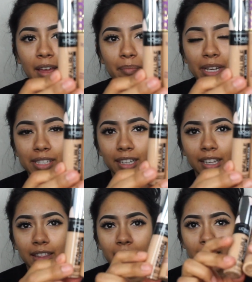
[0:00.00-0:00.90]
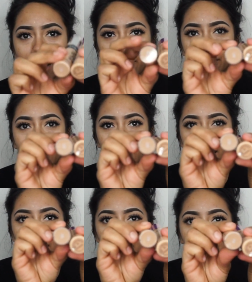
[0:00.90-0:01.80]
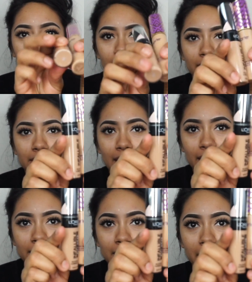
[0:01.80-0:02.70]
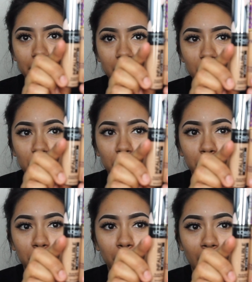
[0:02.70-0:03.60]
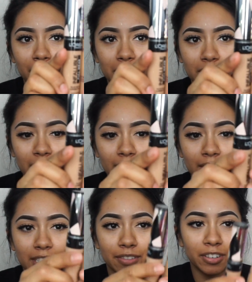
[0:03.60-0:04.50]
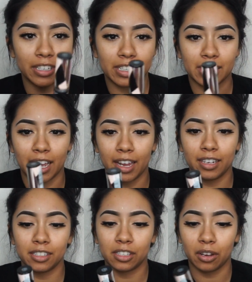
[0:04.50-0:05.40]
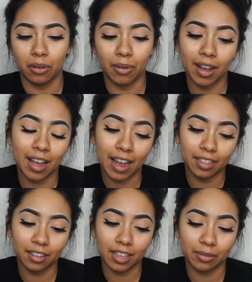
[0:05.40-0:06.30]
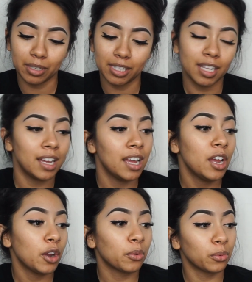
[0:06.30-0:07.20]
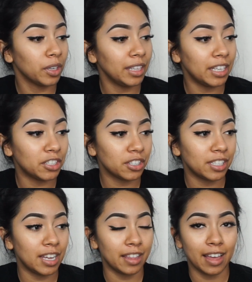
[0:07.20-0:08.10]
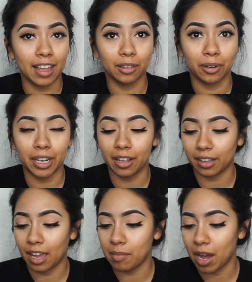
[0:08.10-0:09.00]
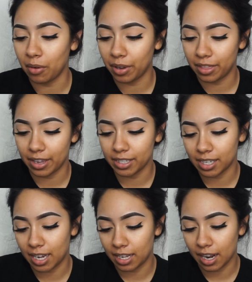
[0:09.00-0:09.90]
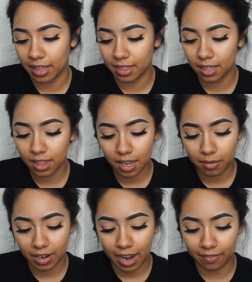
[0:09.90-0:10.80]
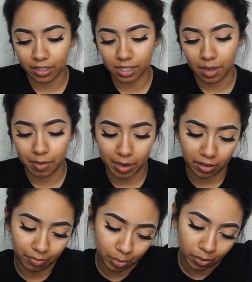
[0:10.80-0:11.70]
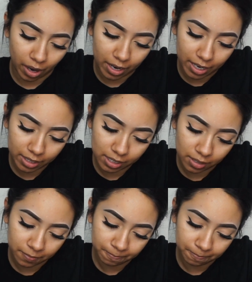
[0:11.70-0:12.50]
basically they have the exact same tube, obviously in a different design. So I thought that was really interesting that L'Oreal came out with this, and I think they even have the same amount of product.